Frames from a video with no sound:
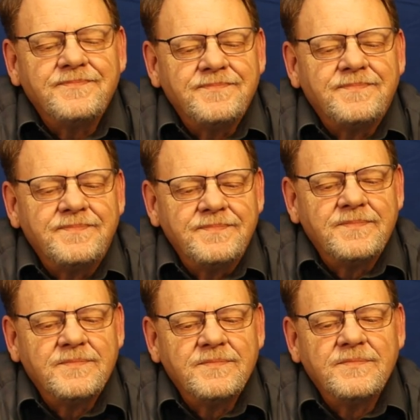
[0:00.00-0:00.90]

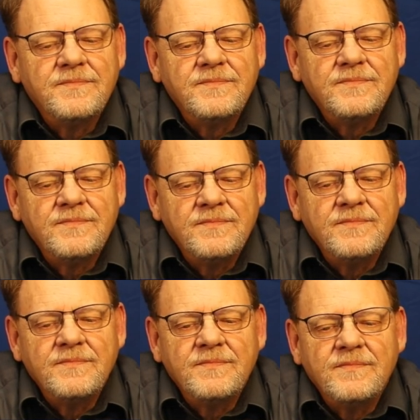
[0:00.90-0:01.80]

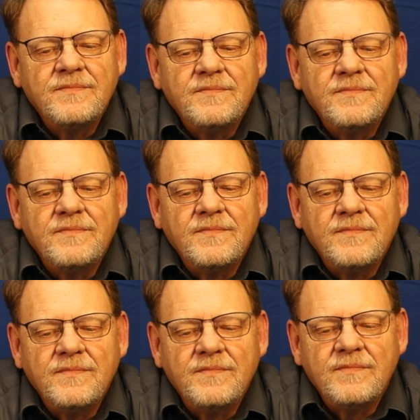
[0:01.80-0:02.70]

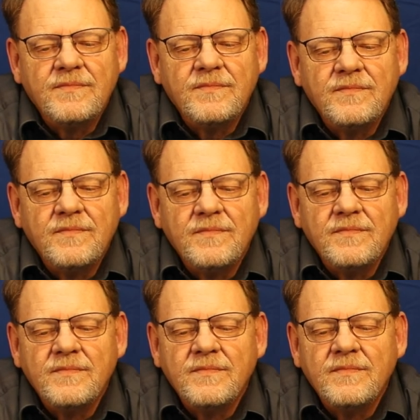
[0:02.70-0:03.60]

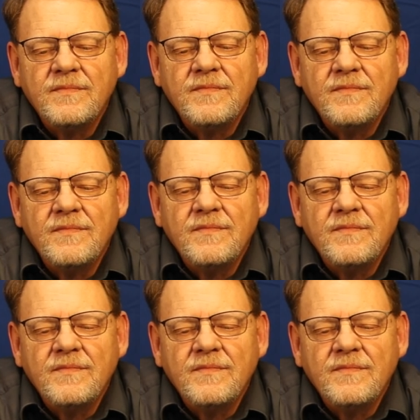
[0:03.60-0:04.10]
(silent)